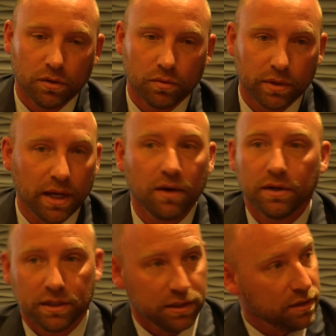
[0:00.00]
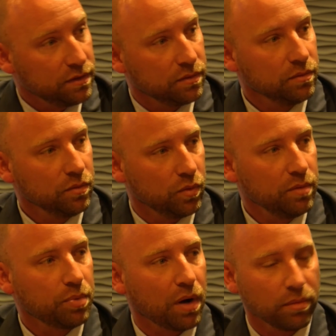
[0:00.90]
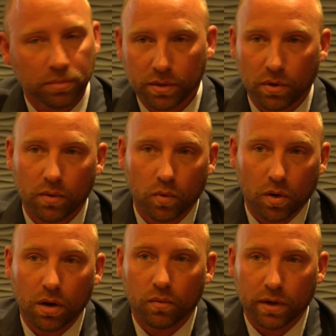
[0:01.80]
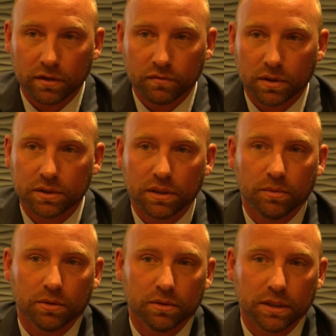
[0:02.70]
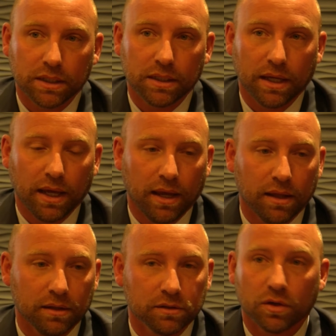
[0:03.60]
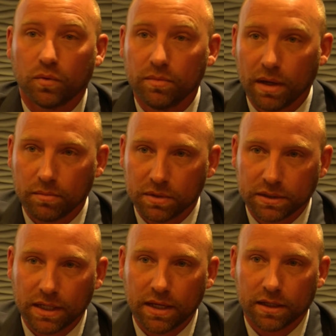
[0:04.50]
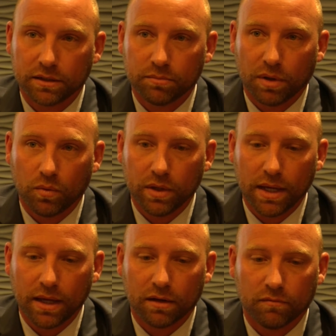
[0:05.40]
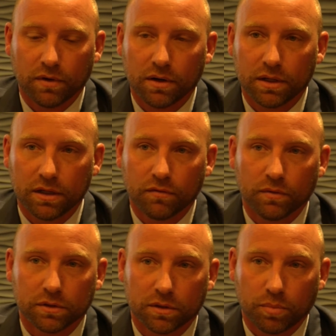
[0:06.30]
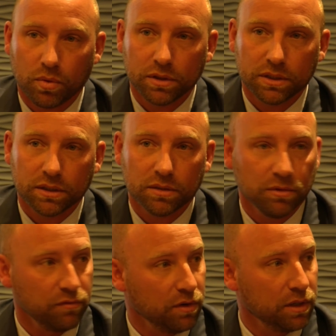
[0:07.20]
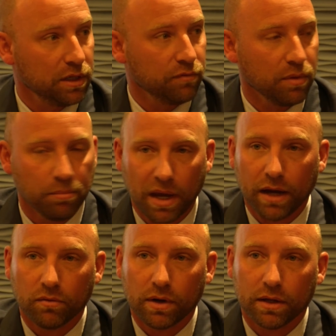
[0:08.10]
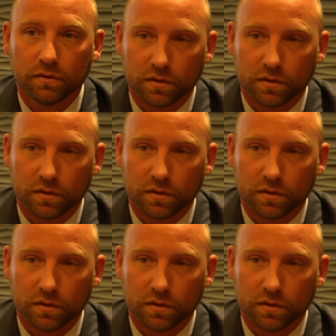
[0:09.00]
The reality is we probably were all raised very similarly, and so we made mistakes, but we had a very different support system and a very different background.